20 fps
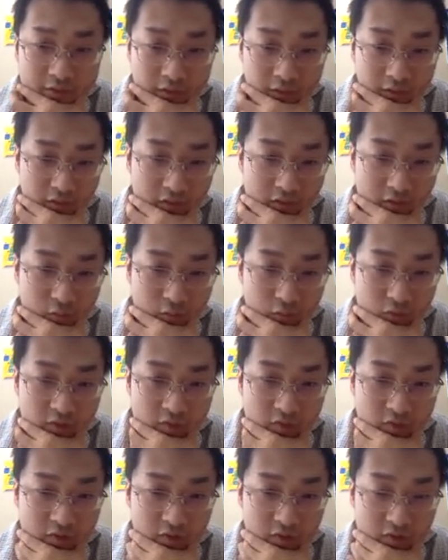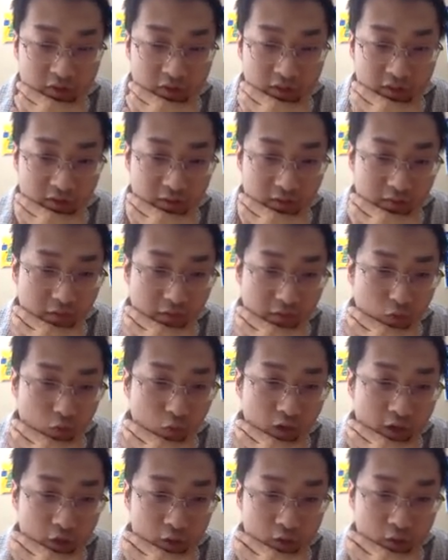Okay, so we get
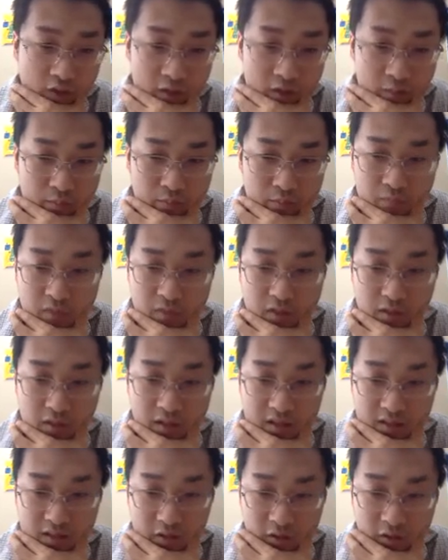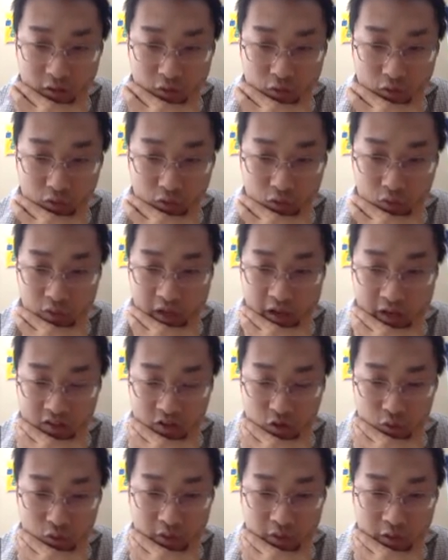yum less or equal to
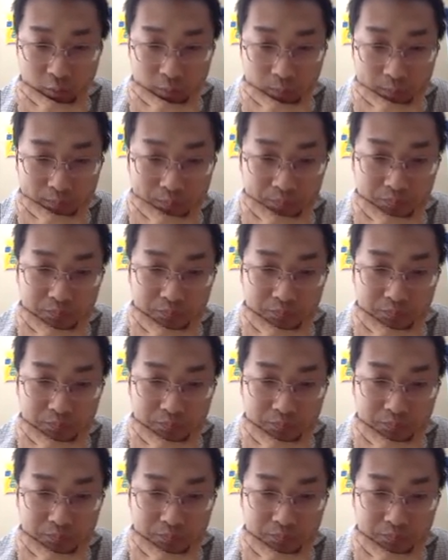xum,